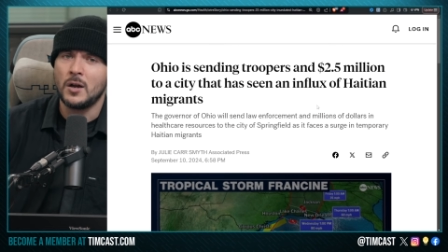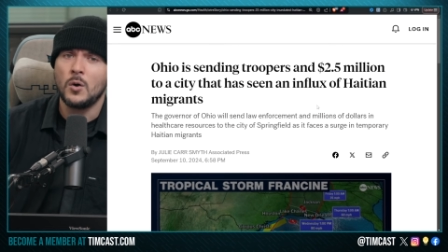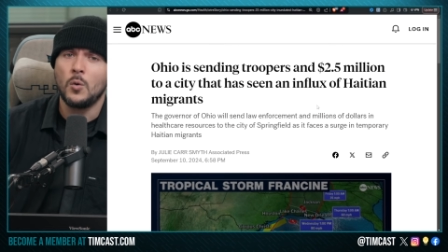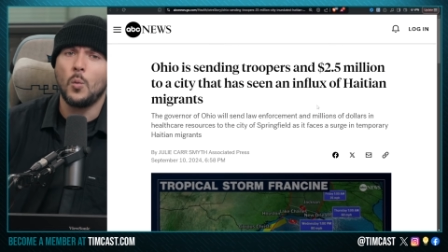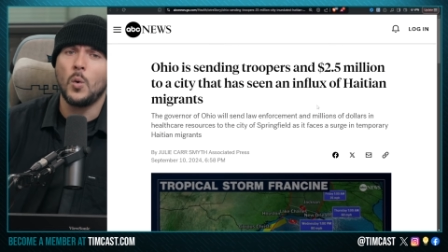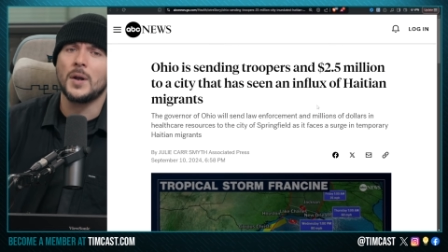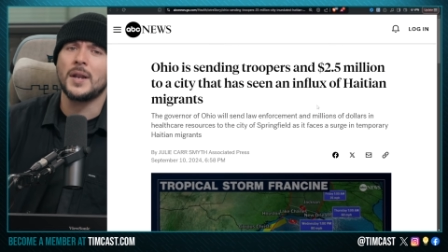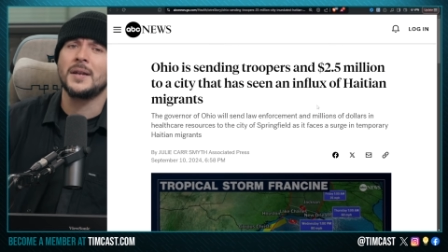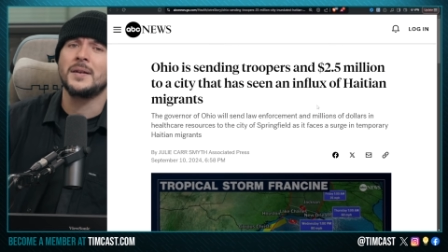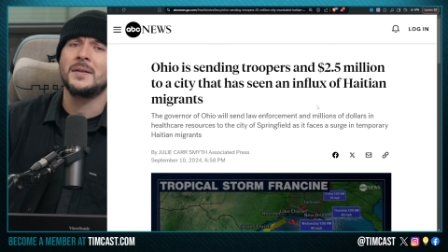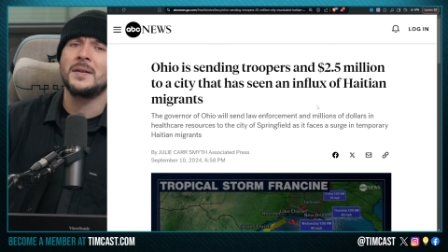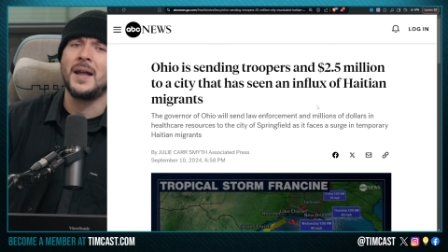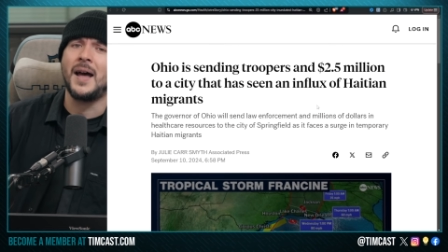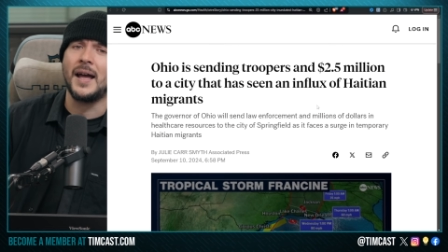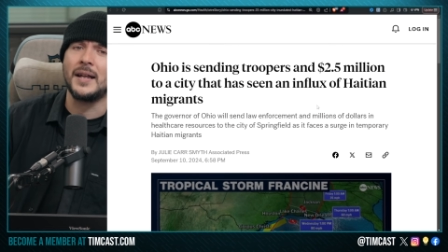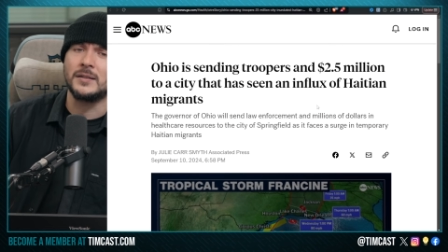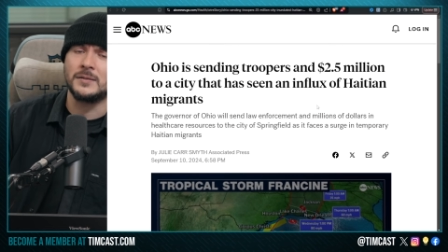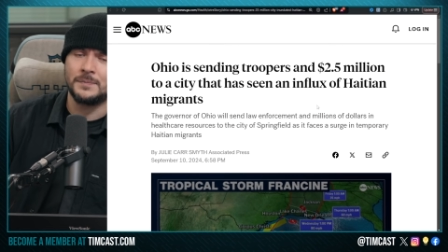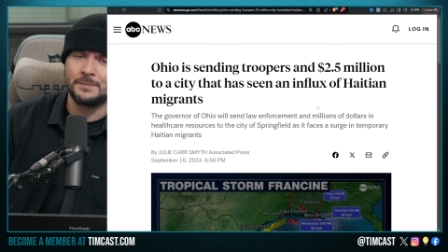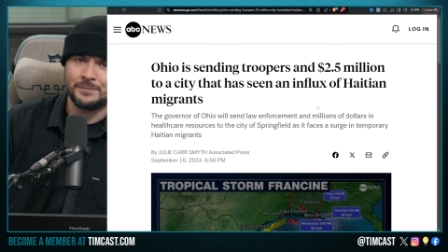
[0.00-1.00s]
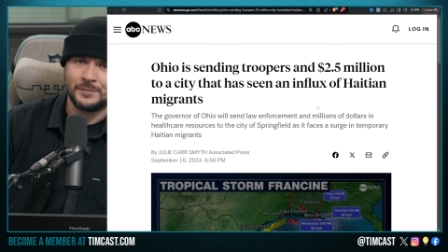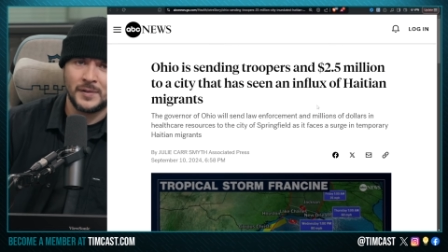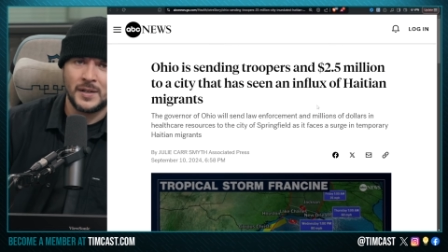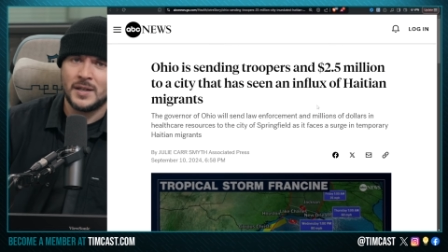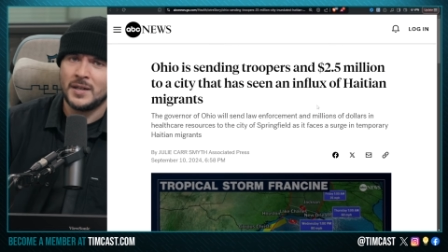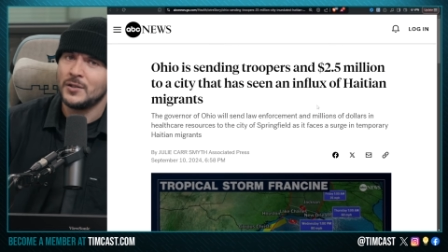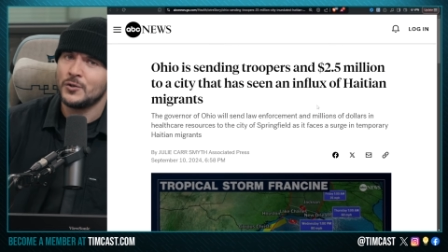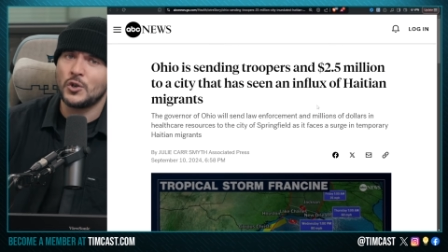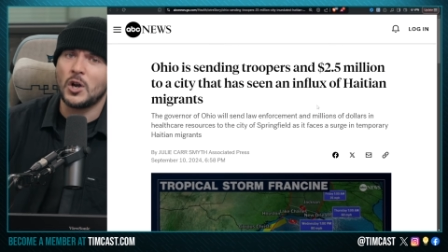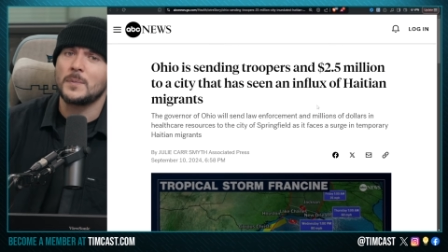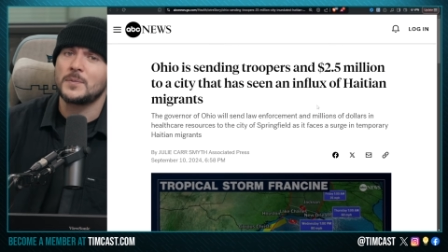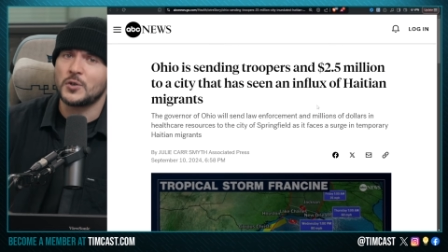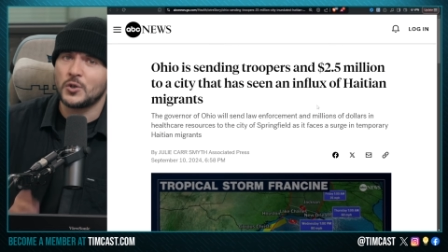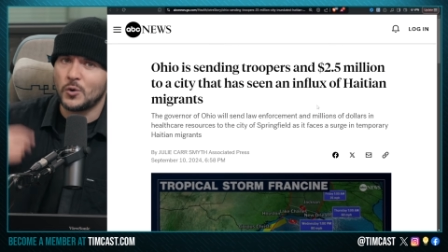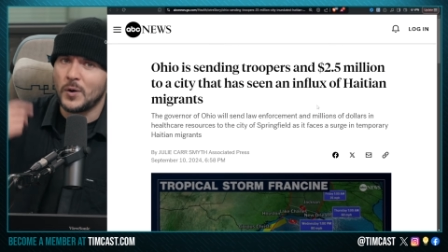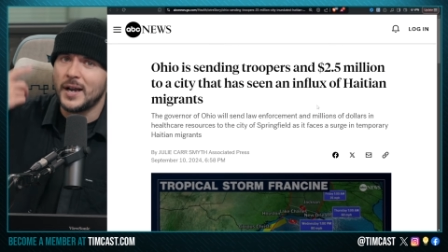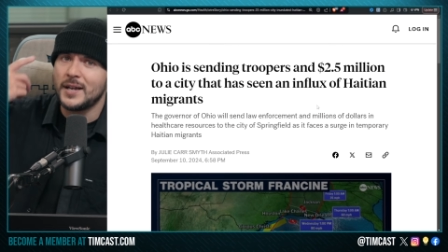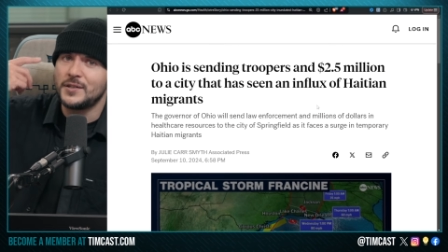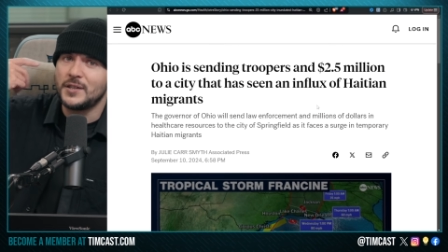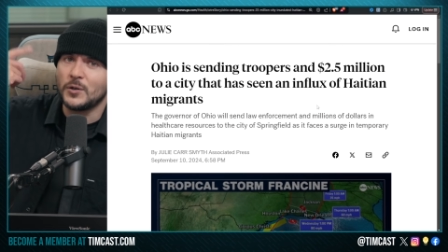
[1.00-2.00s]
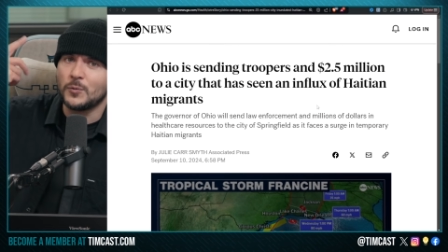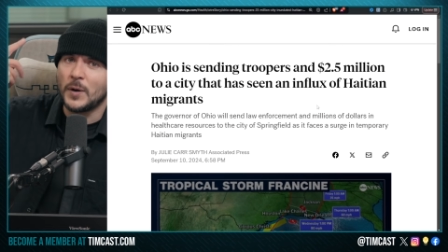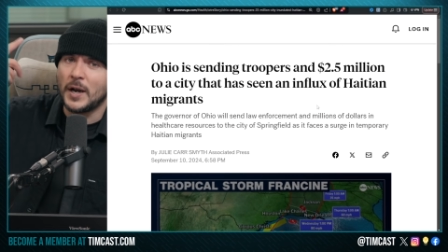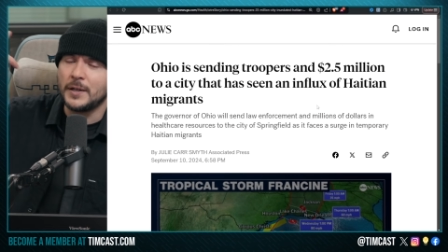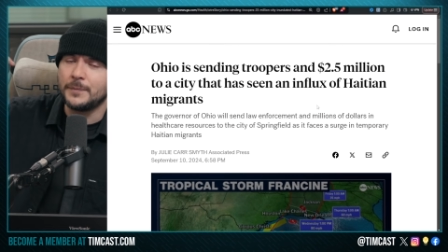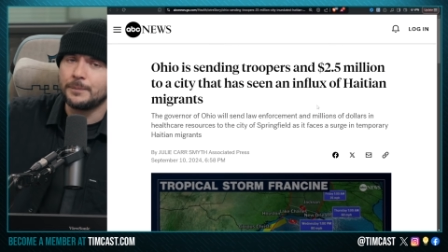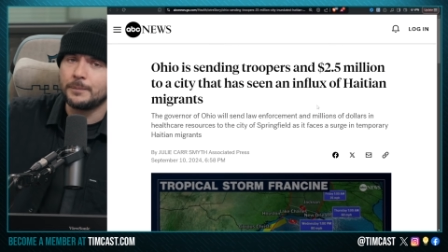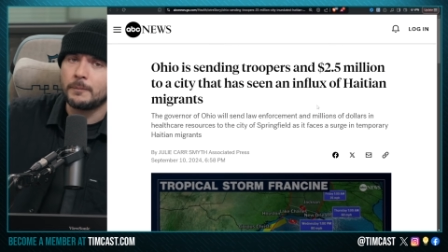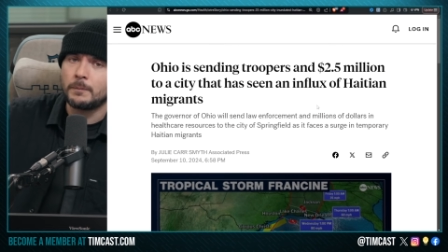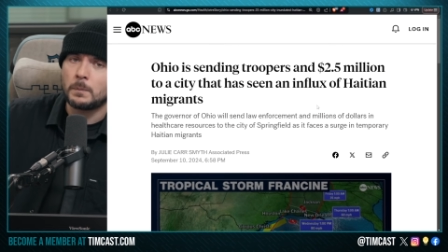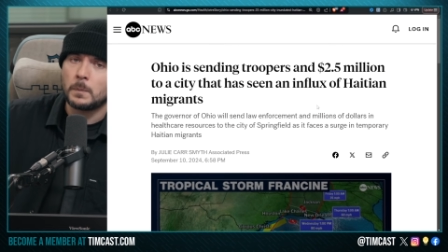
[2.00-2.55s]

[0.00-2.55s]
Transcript: what a nut. Trump's crazy, right?